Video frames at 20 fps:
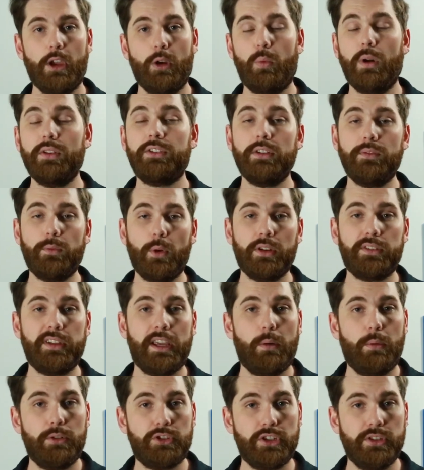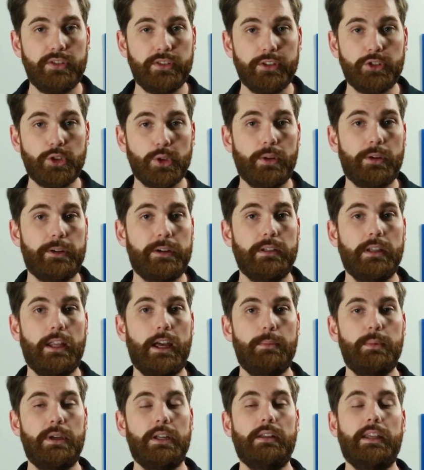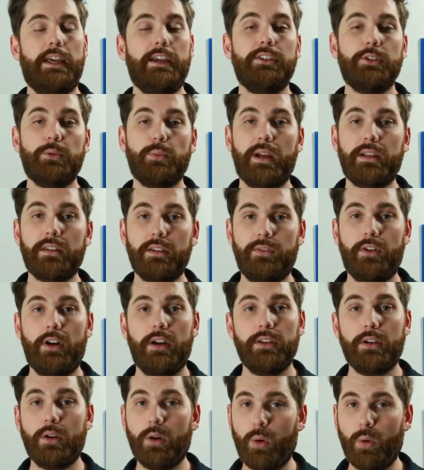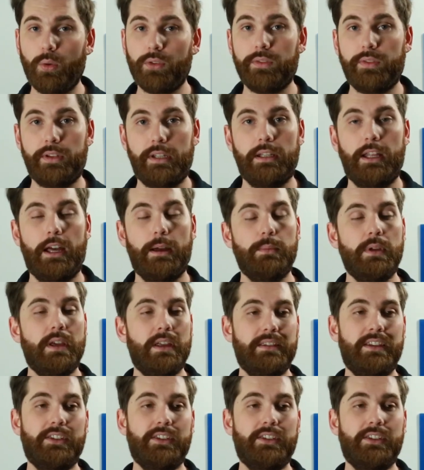Once you've worked out which is the triggering alarm, it'll allow you to rectify the cause of the alarm.